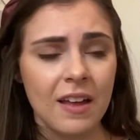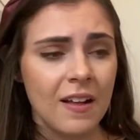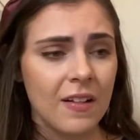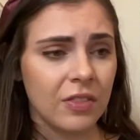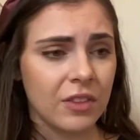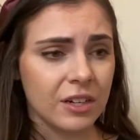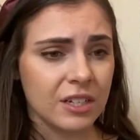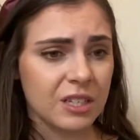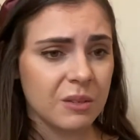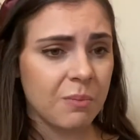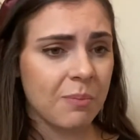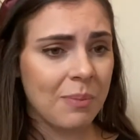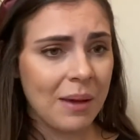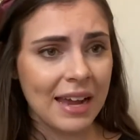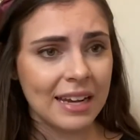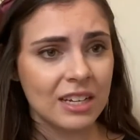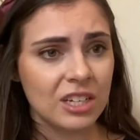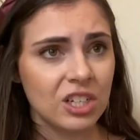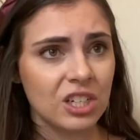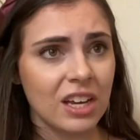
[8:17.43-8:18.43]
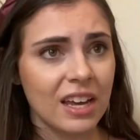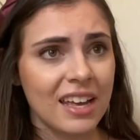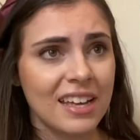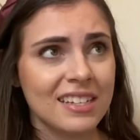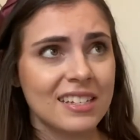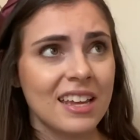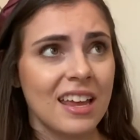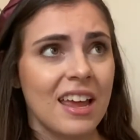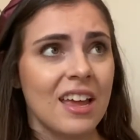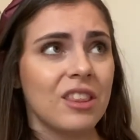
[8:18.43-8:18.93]
there's
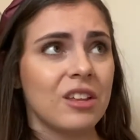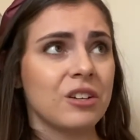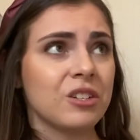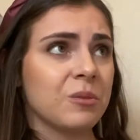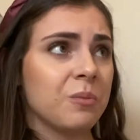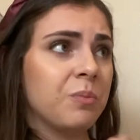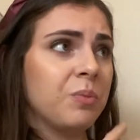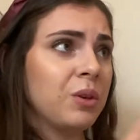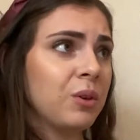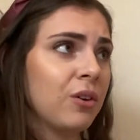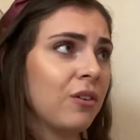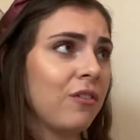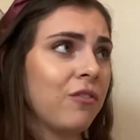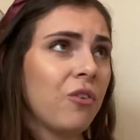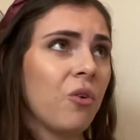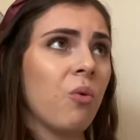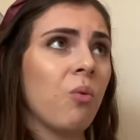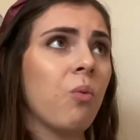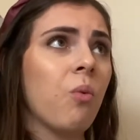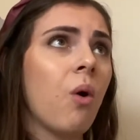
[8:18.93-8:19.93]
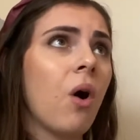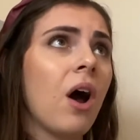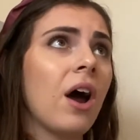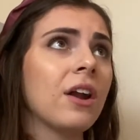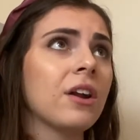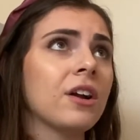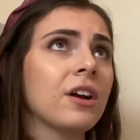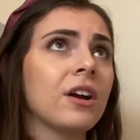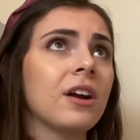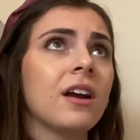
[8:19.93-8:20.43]
benches, there's a beautiful
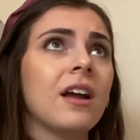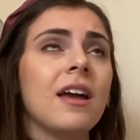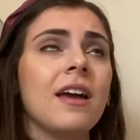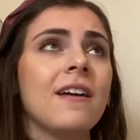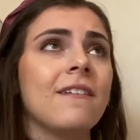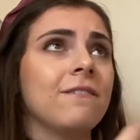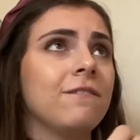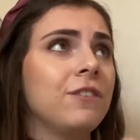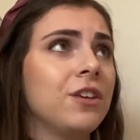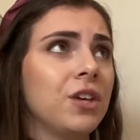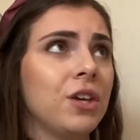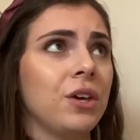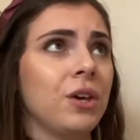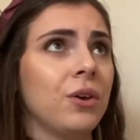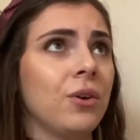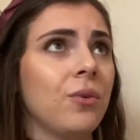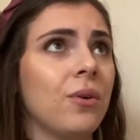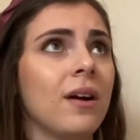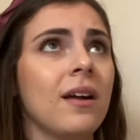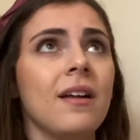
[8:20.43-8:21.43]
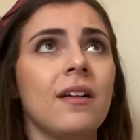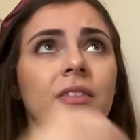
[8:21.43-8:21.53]
water view,